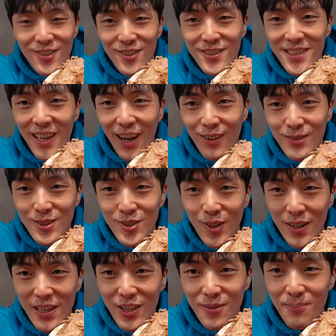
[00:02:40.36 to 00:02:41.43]
You see how I'm
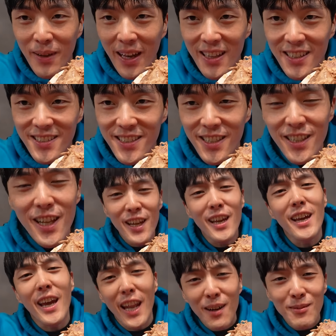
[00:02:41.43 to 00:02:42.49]
struggling to balance it?
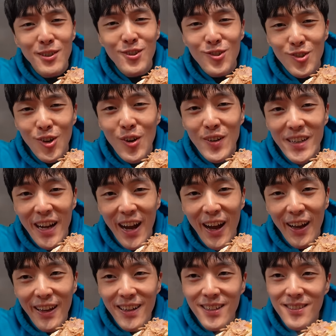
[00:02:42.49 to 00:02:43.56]
And I'm a strong
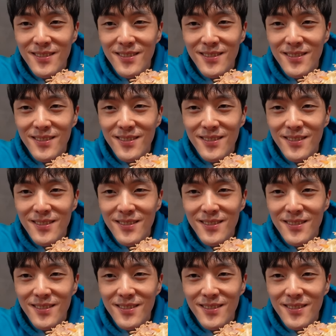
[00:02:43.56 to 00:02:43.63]
guy.